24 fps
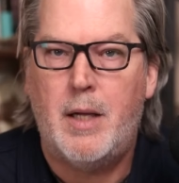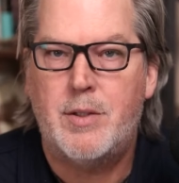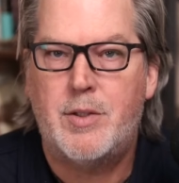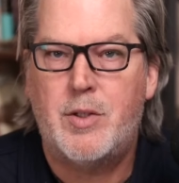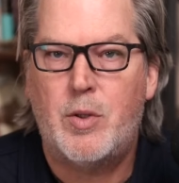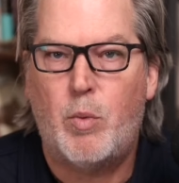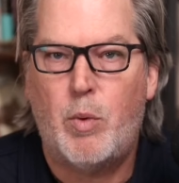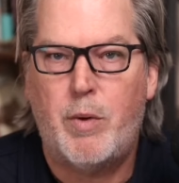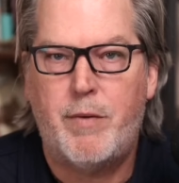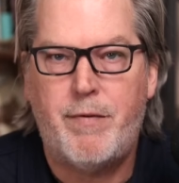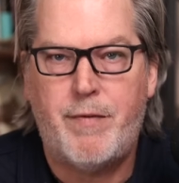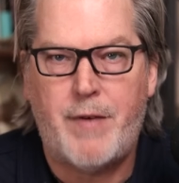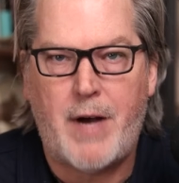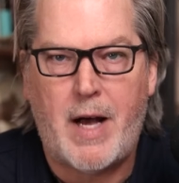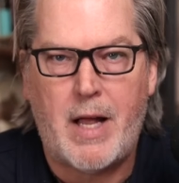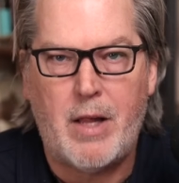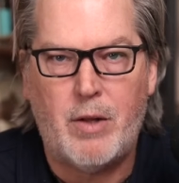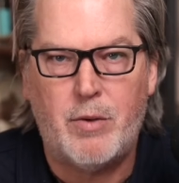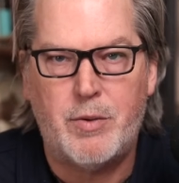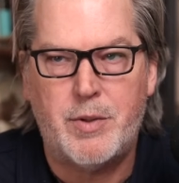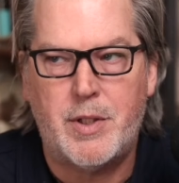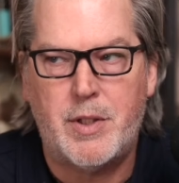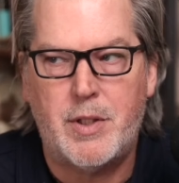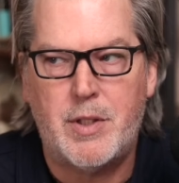So, what
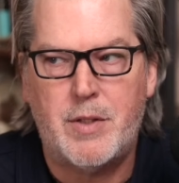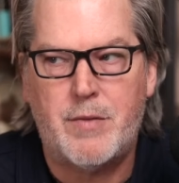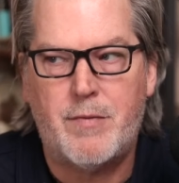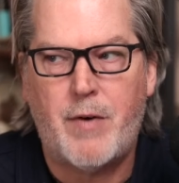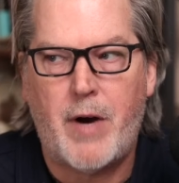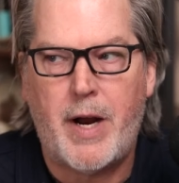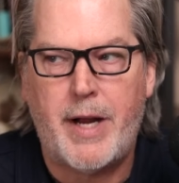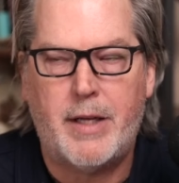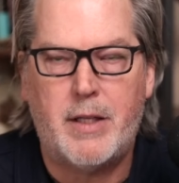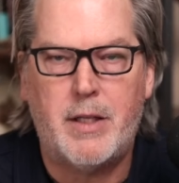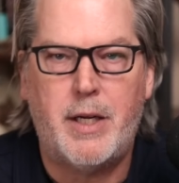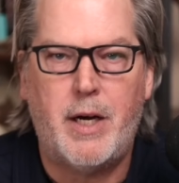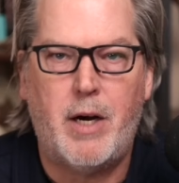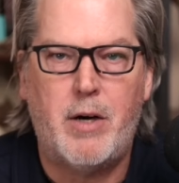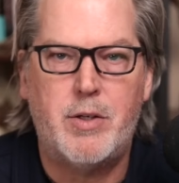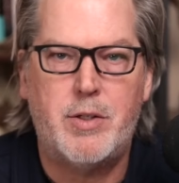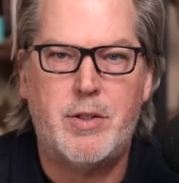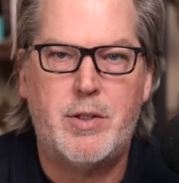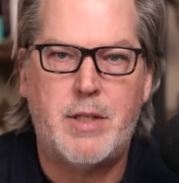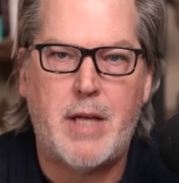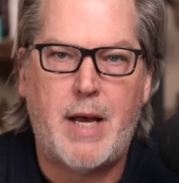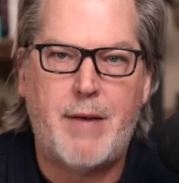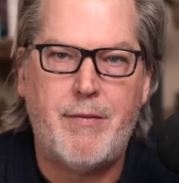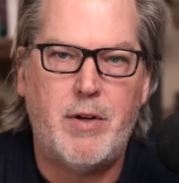follows in this, frankly, are
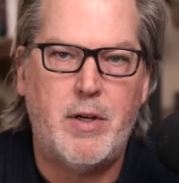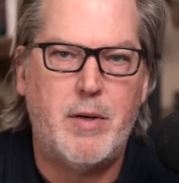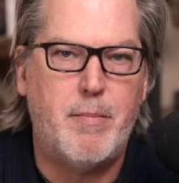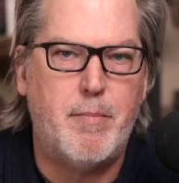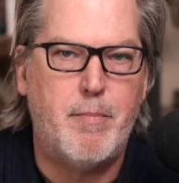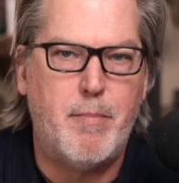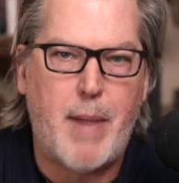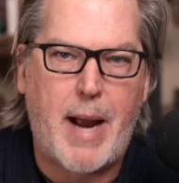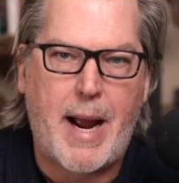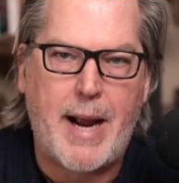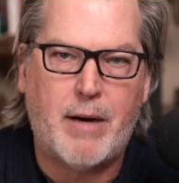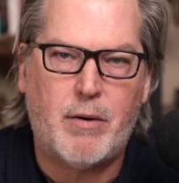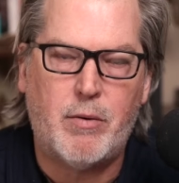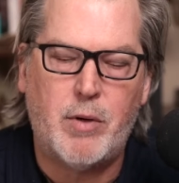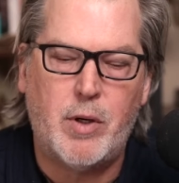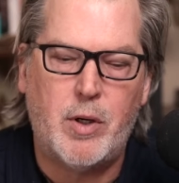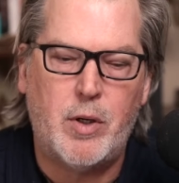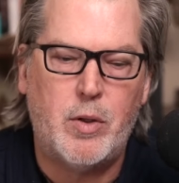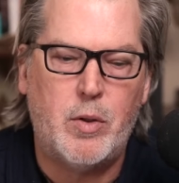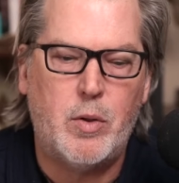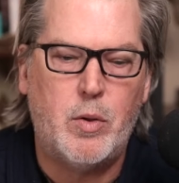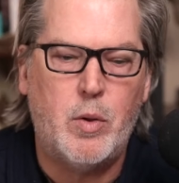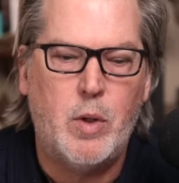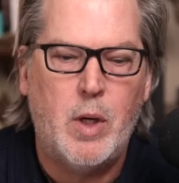seven
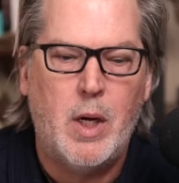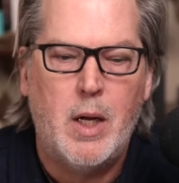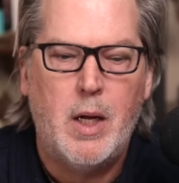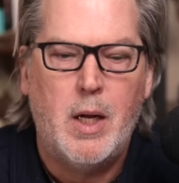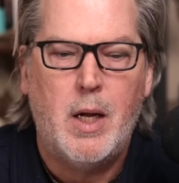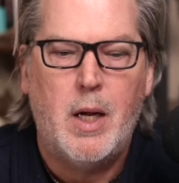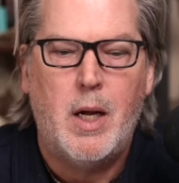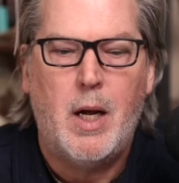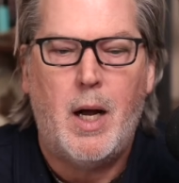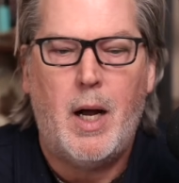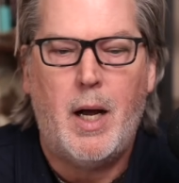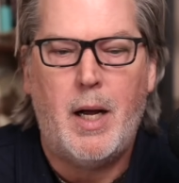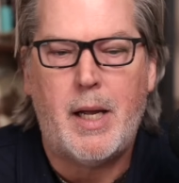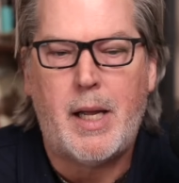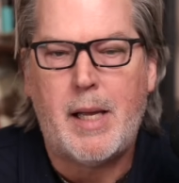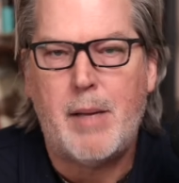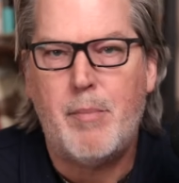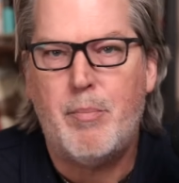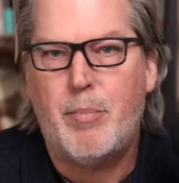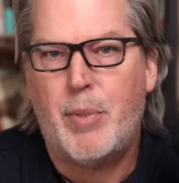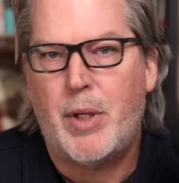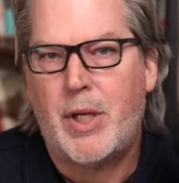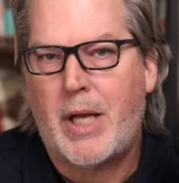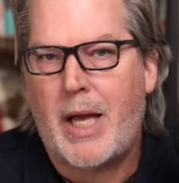macro
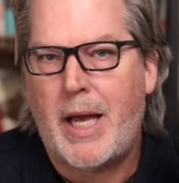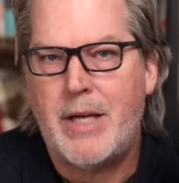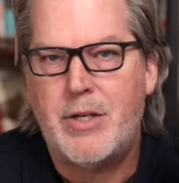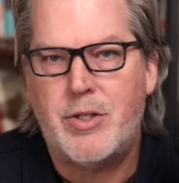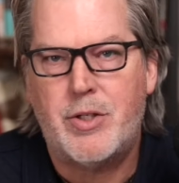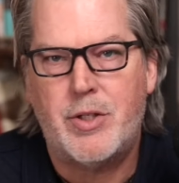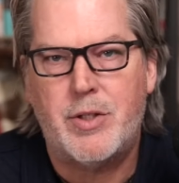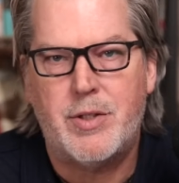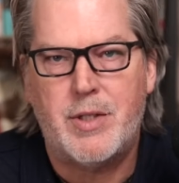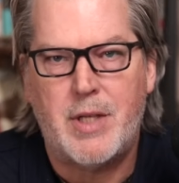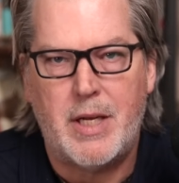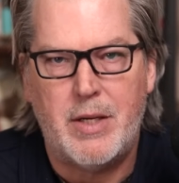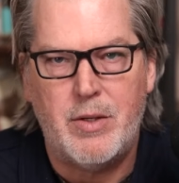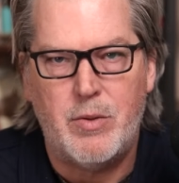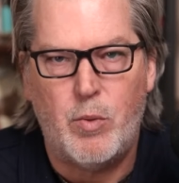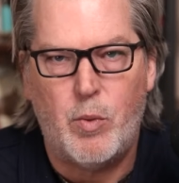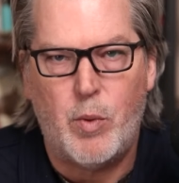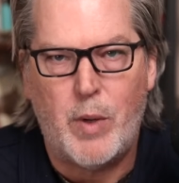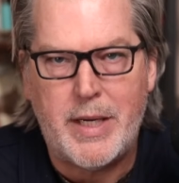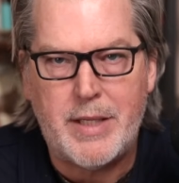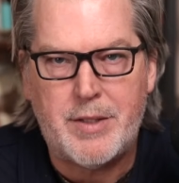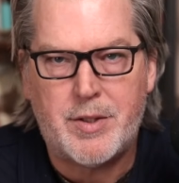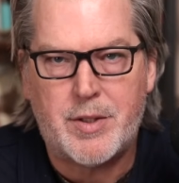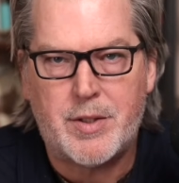implications and
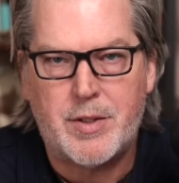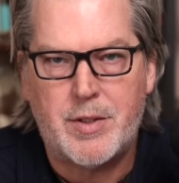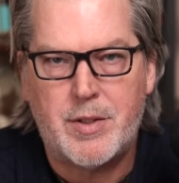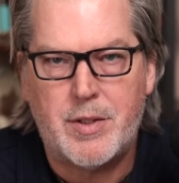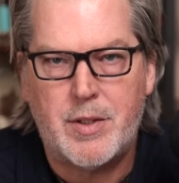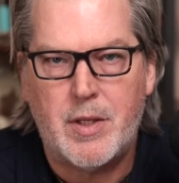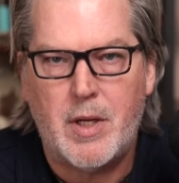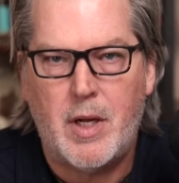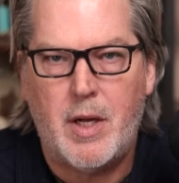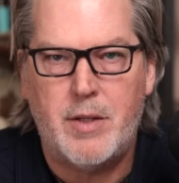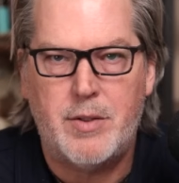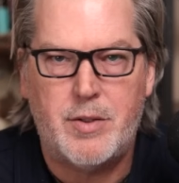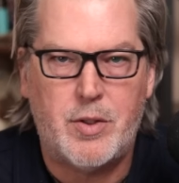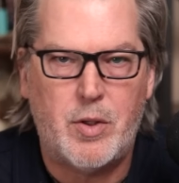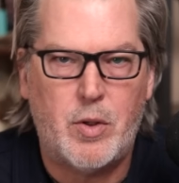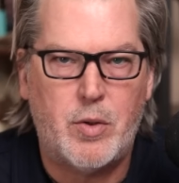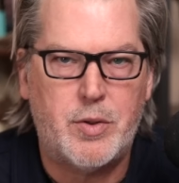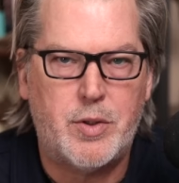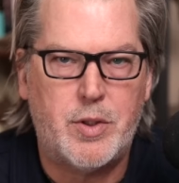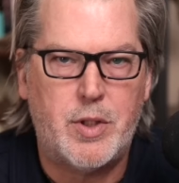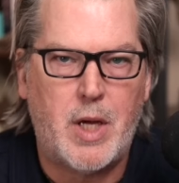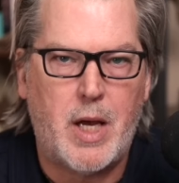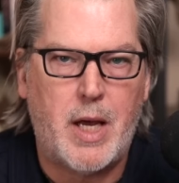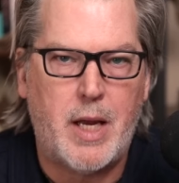risks
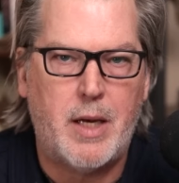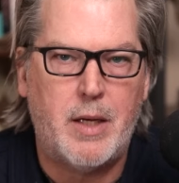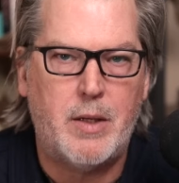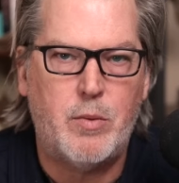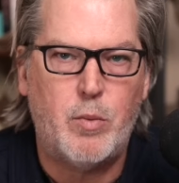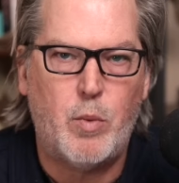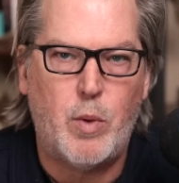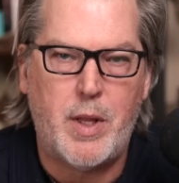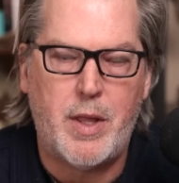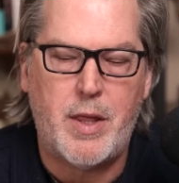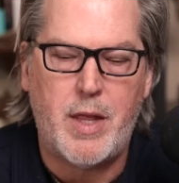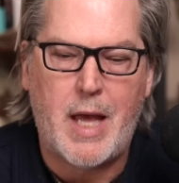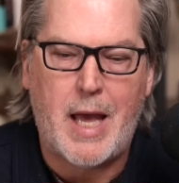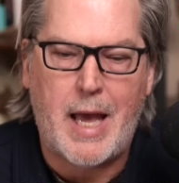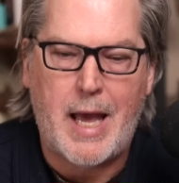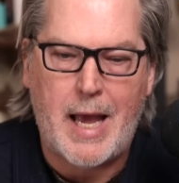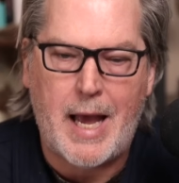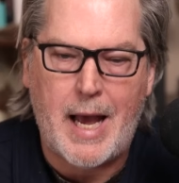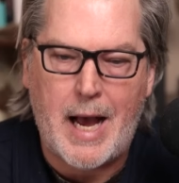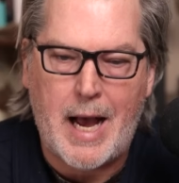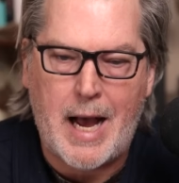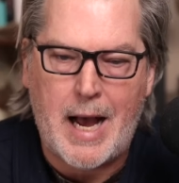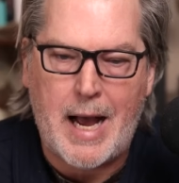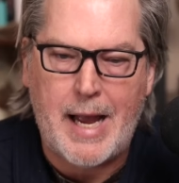associated with
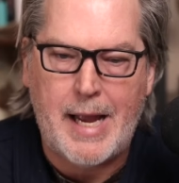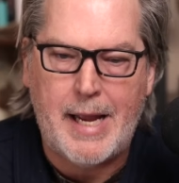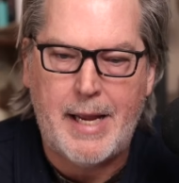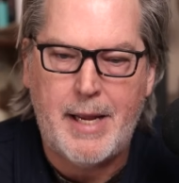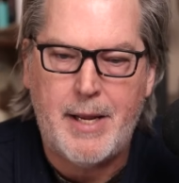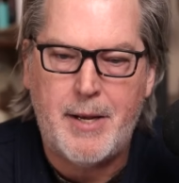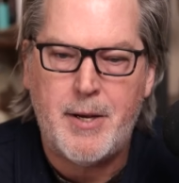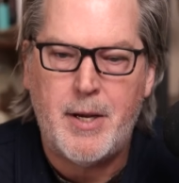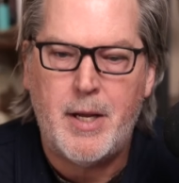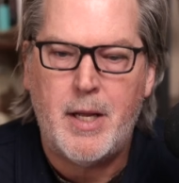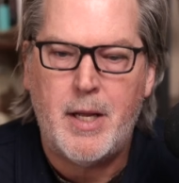AI.